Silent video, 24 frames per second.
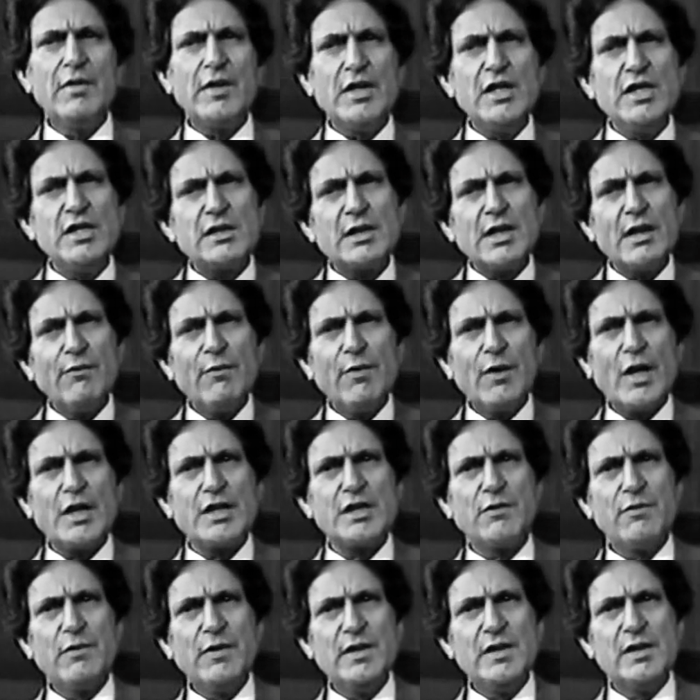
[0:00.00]
were Eastern
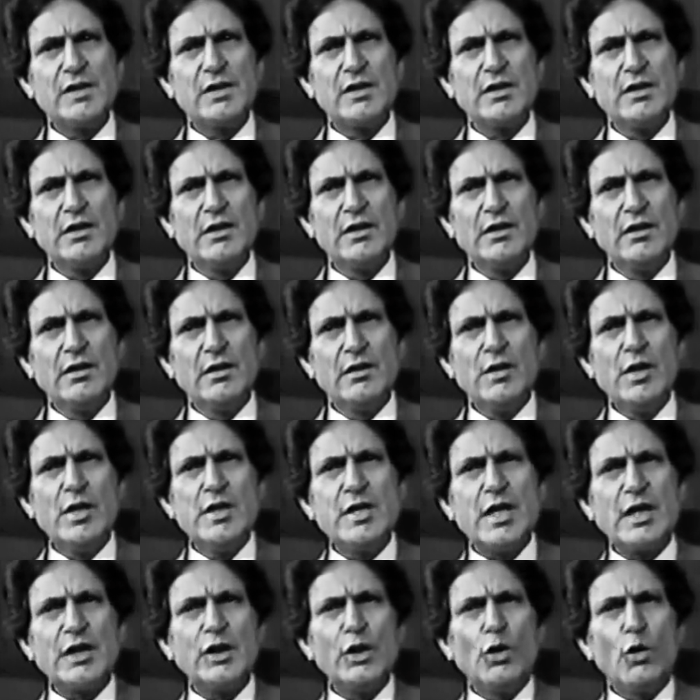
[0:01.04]
philosophies.
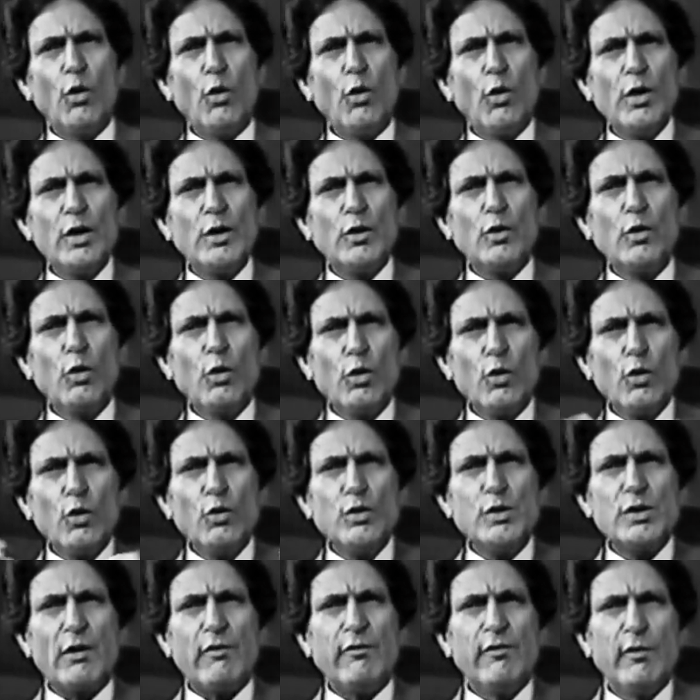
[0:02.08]
These are the old
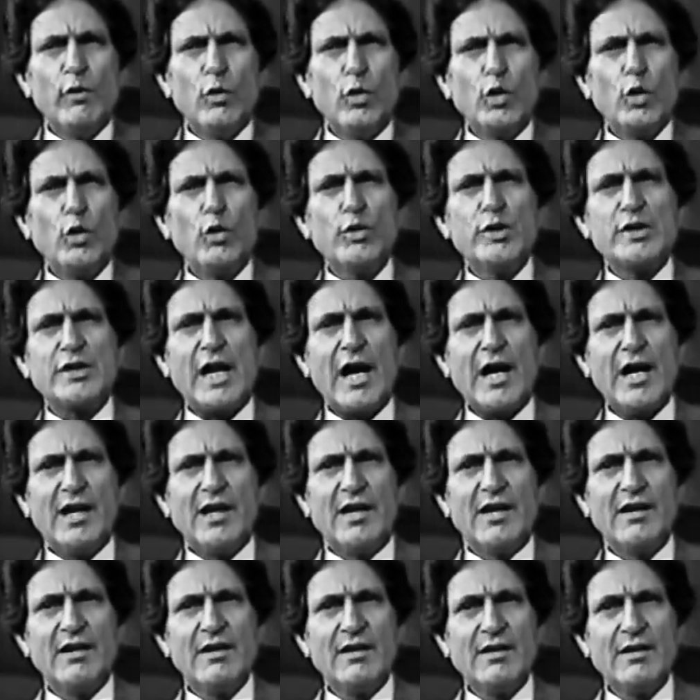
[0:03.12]
gurus of voodoo
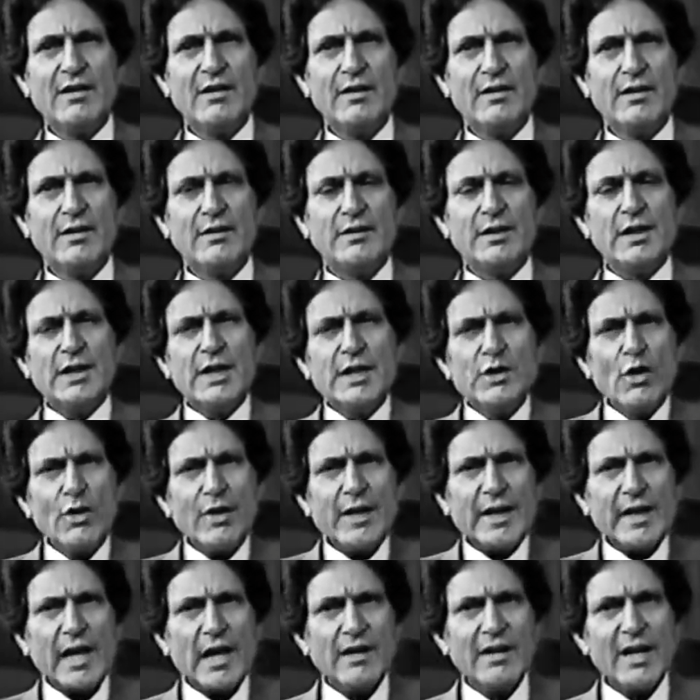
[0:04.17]
style. They did
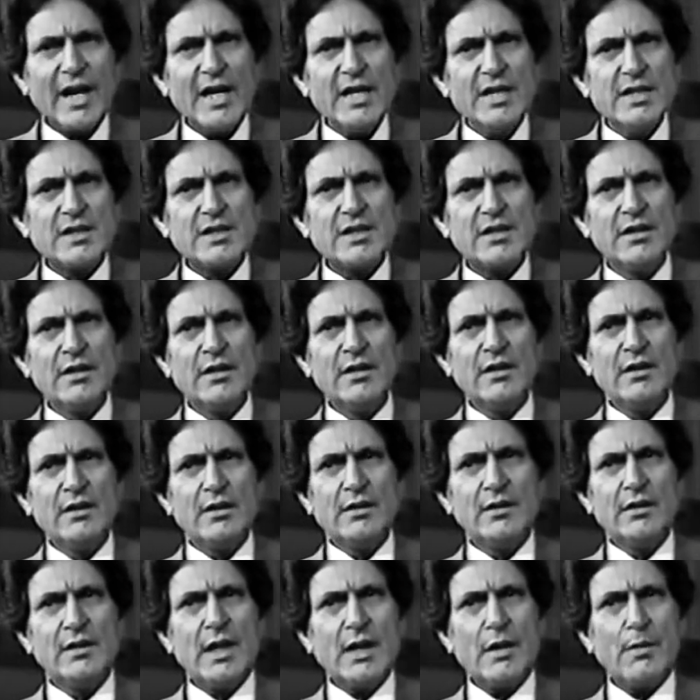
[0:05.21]
not recognize
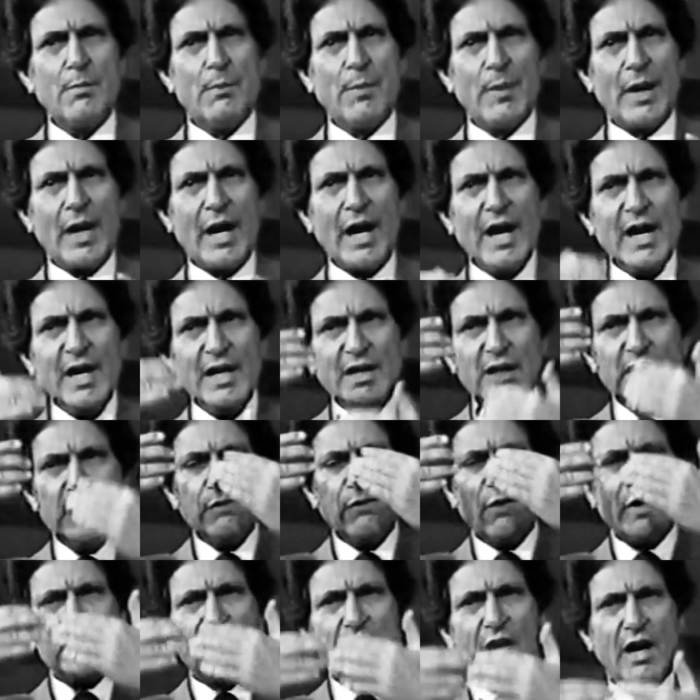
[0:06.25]
that behind this
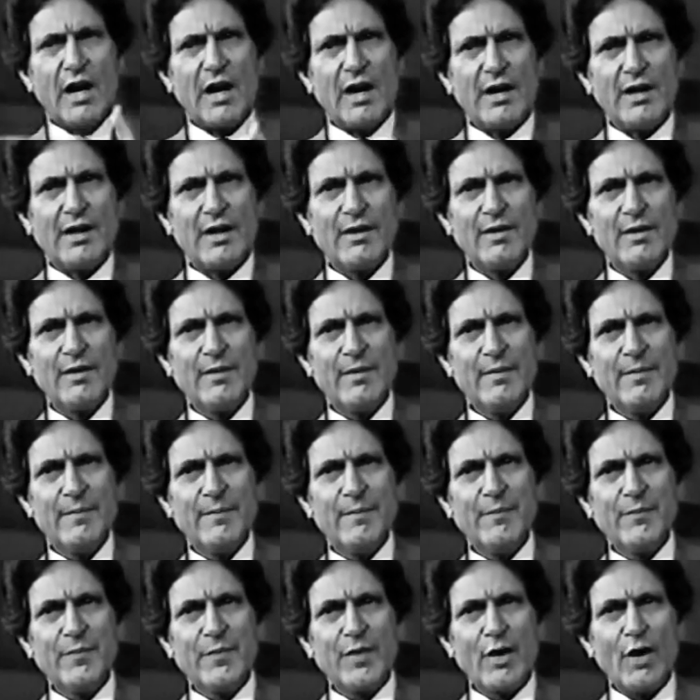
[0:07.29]
facade
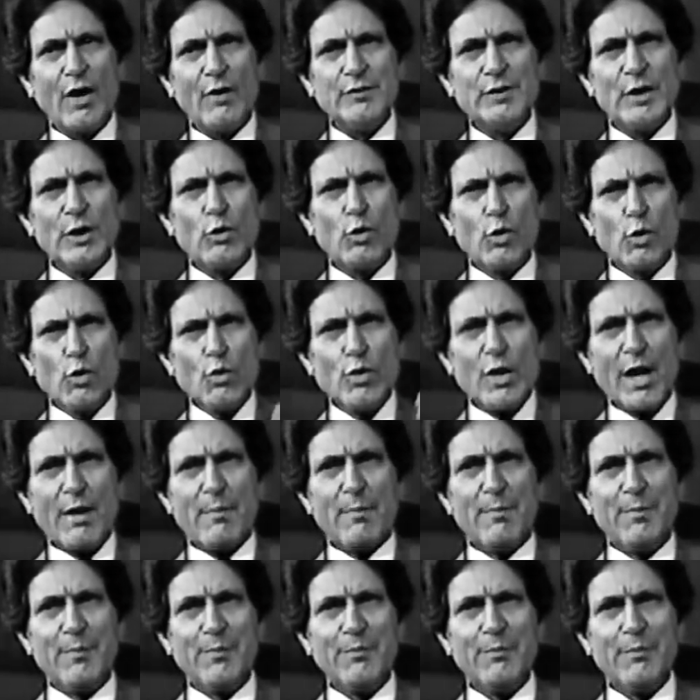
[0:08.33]
of the
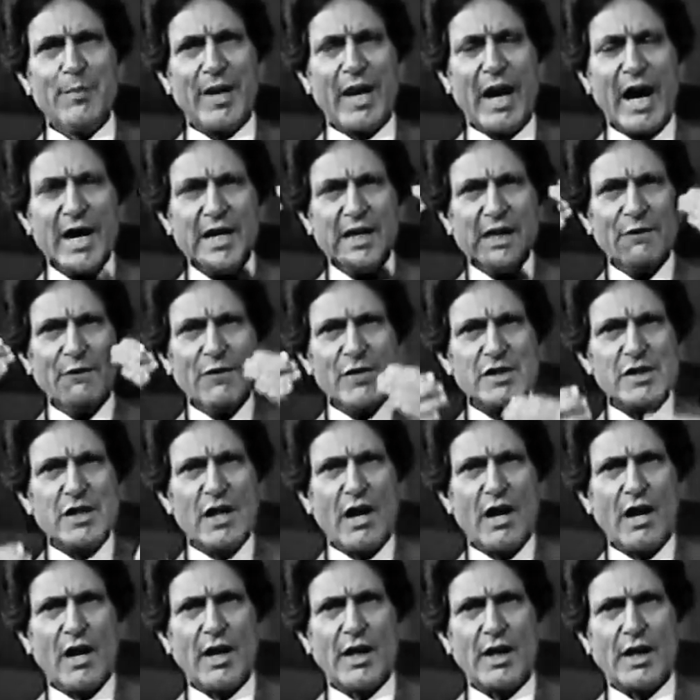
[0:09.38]
gurudom, behind the
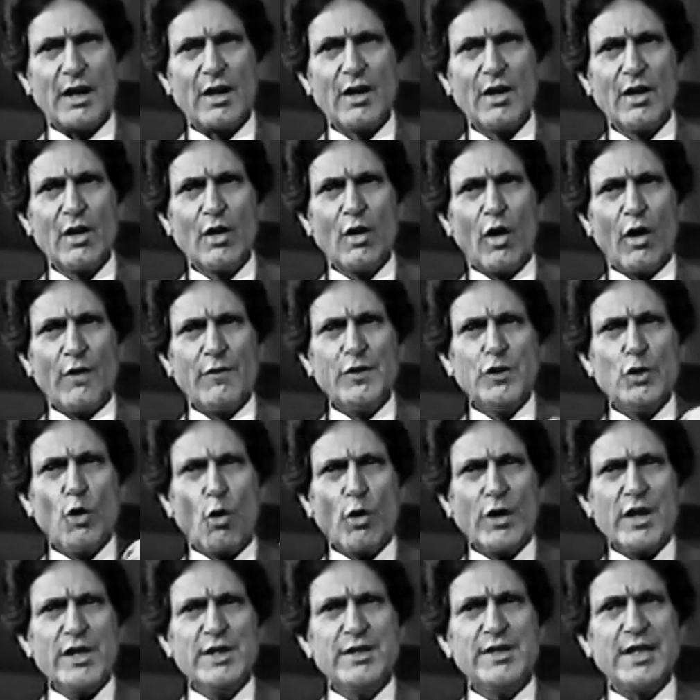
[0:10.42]
facade of
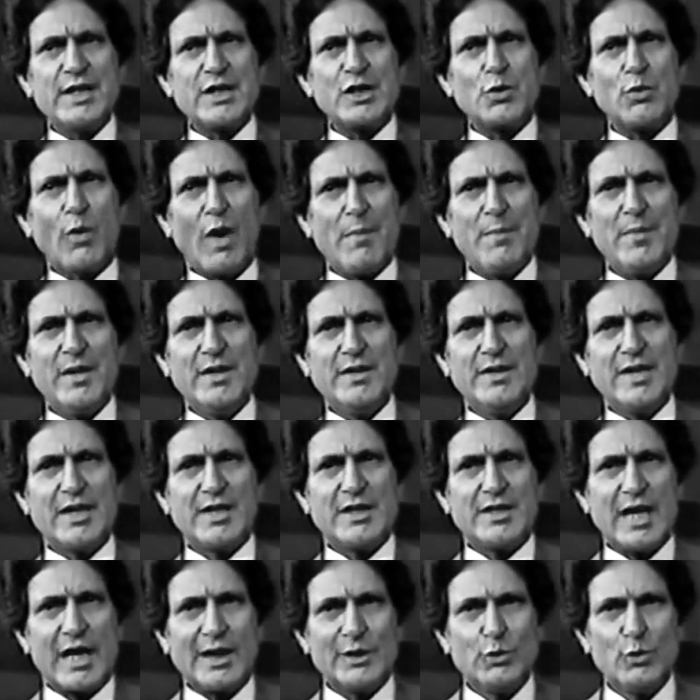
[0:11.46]
yogis and swamis
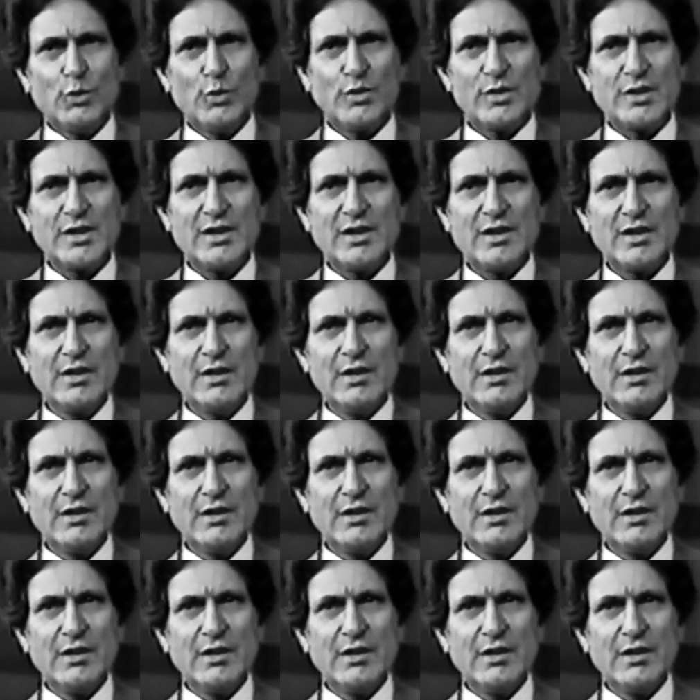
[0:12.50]
and sadhus,